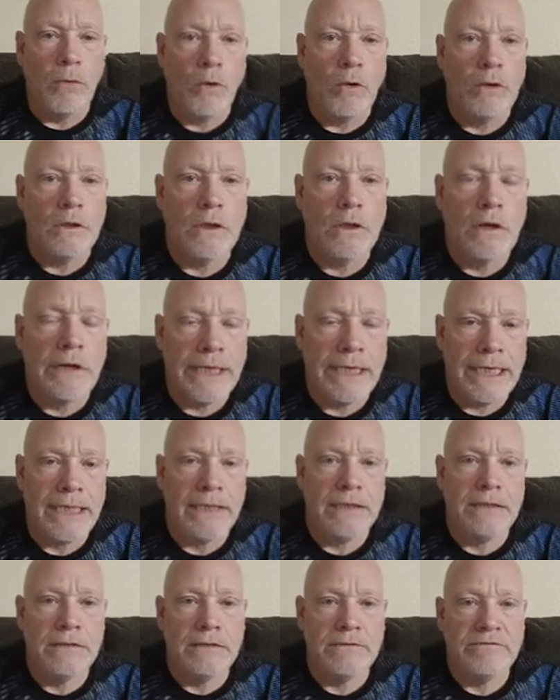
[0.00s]
on it
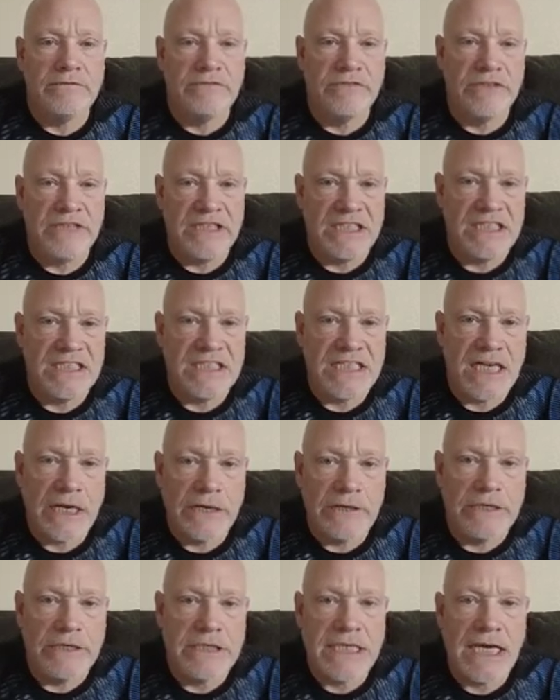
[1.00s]
for the entire
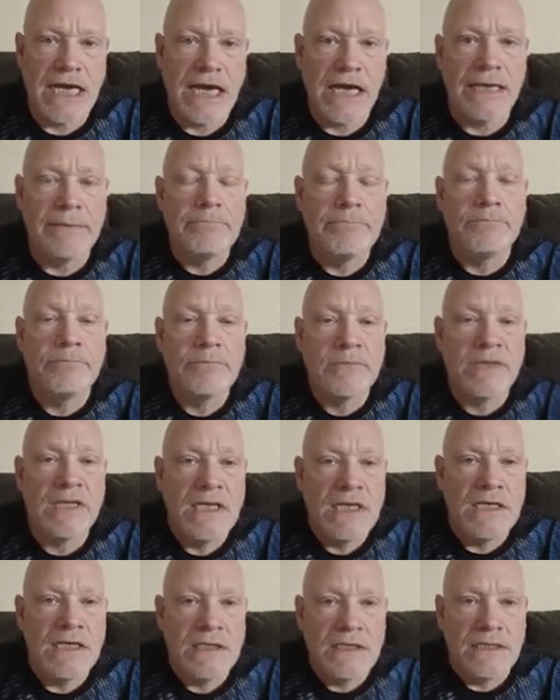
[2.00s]
time,
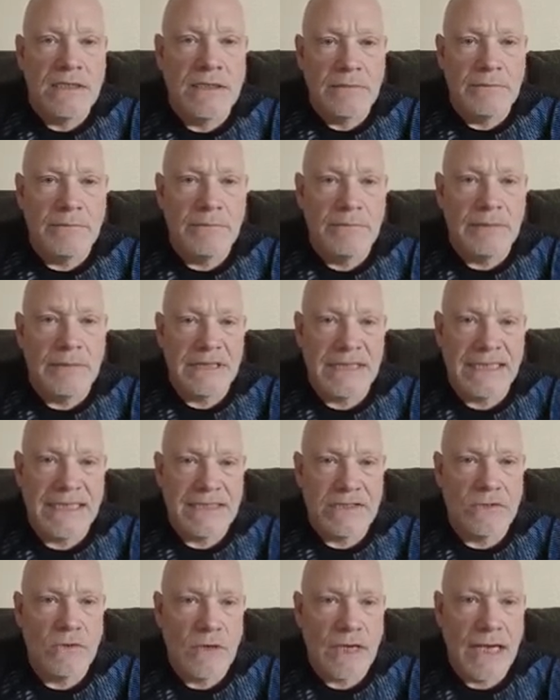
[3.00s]
but that's
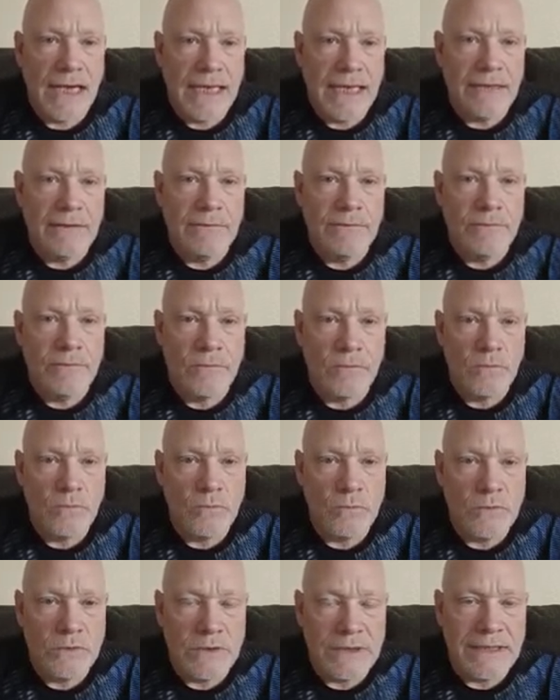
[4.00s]
okay.
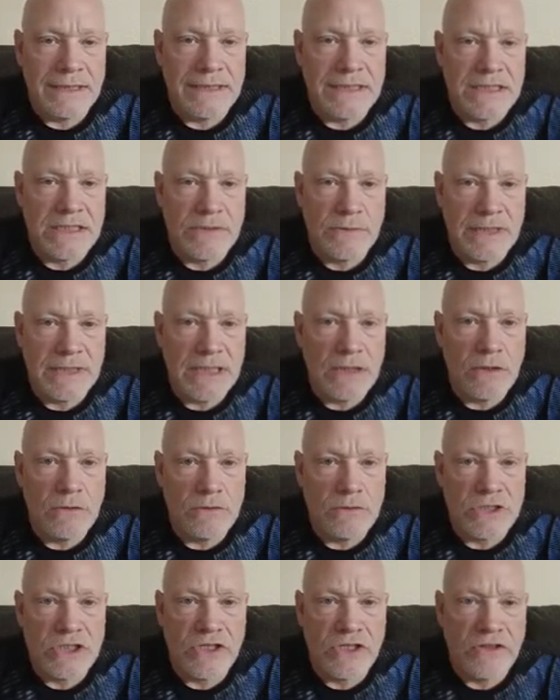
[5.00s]
At least we know it's a
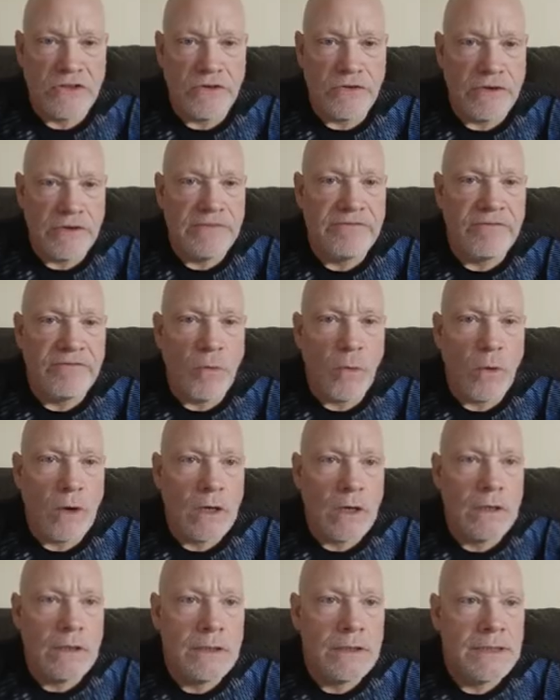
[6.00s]
34.
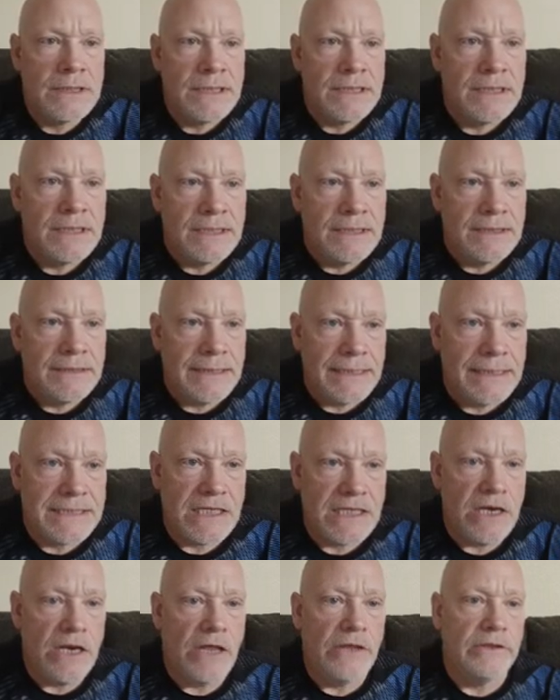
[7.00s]
That's
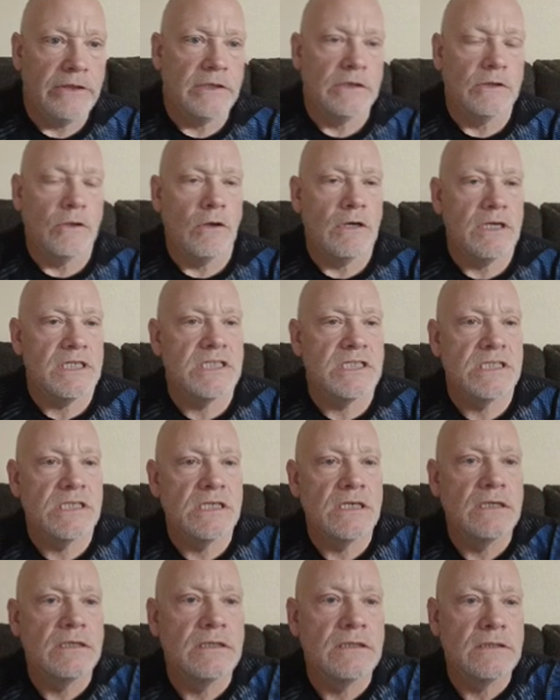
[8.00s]
another loss.
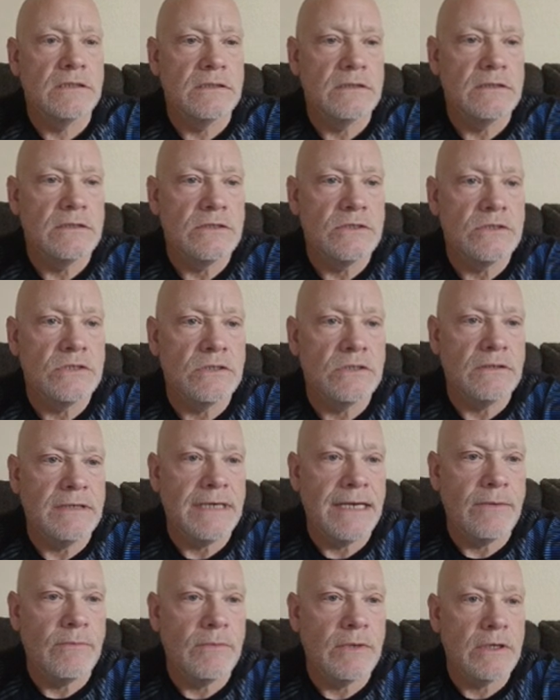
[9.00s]
So now
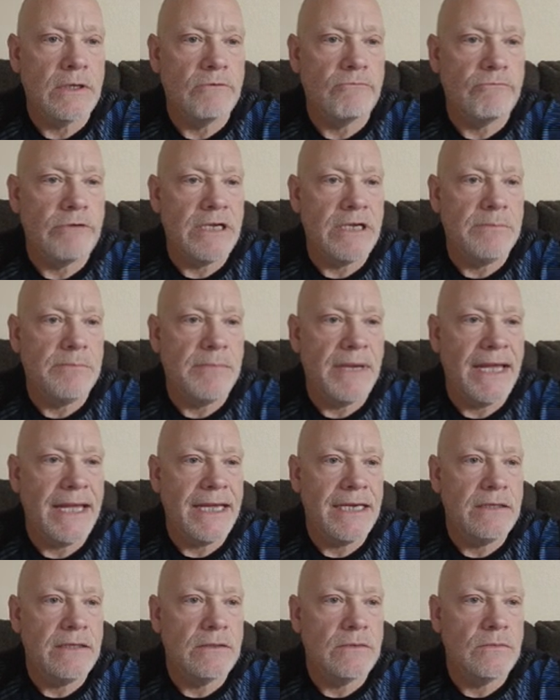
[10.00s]
we're gonna rebet.
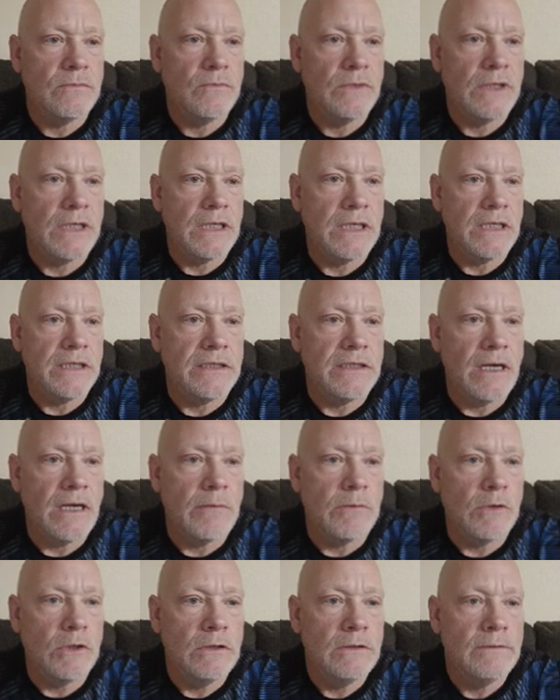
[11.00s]
We're gonna double,
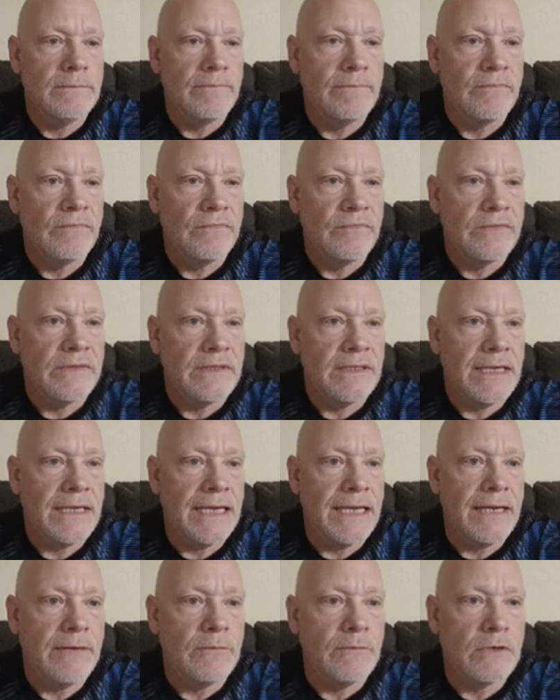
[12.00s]
and
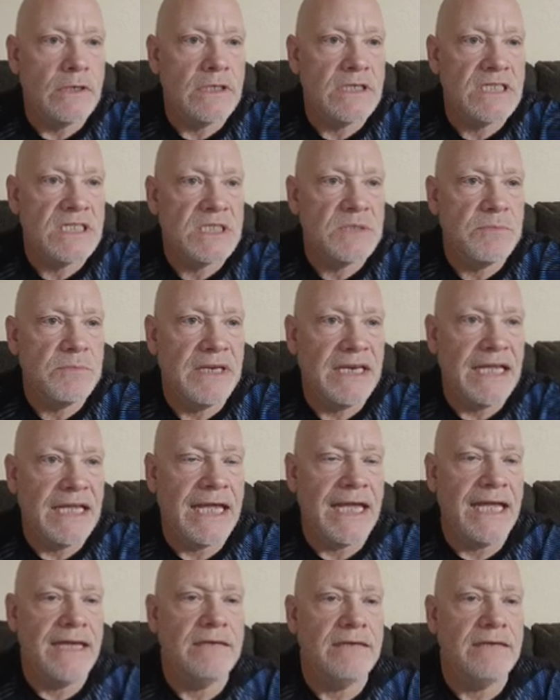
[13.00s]
we're gonna spin again.